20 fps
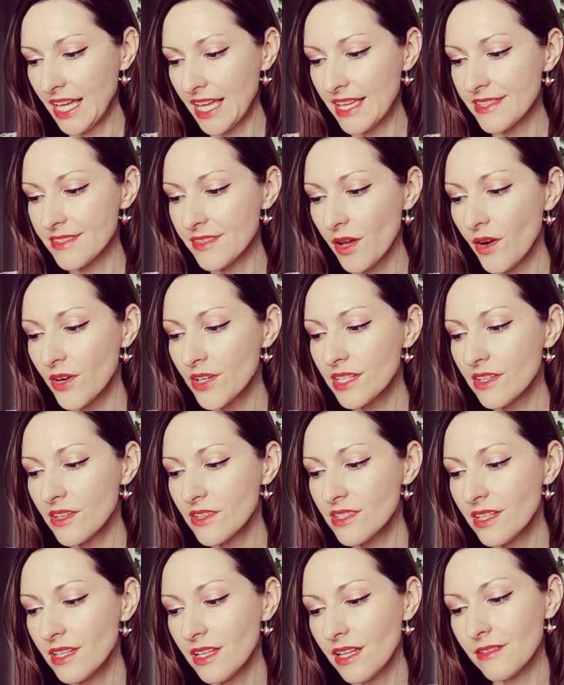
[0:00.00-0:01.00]
It's hard
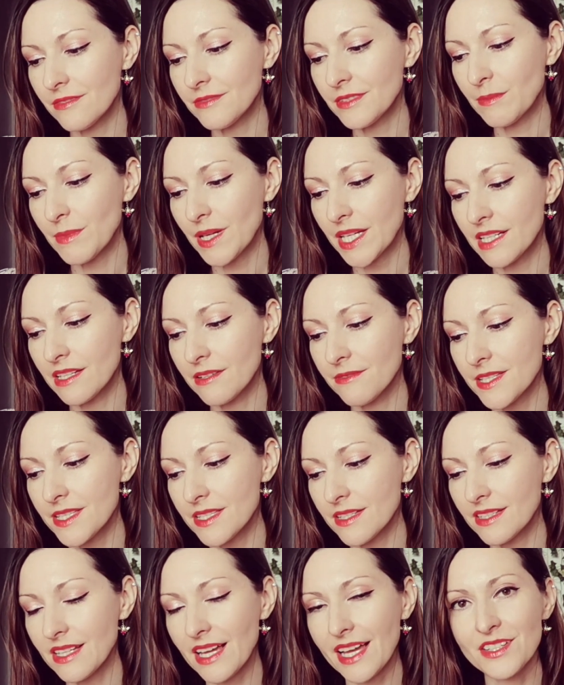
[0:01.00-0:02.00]
not to love the
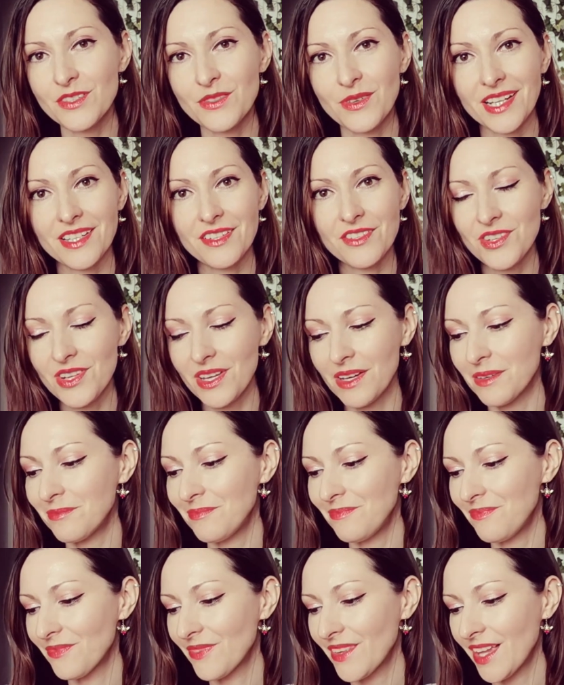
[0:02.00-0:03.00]
magnificent hydrangea.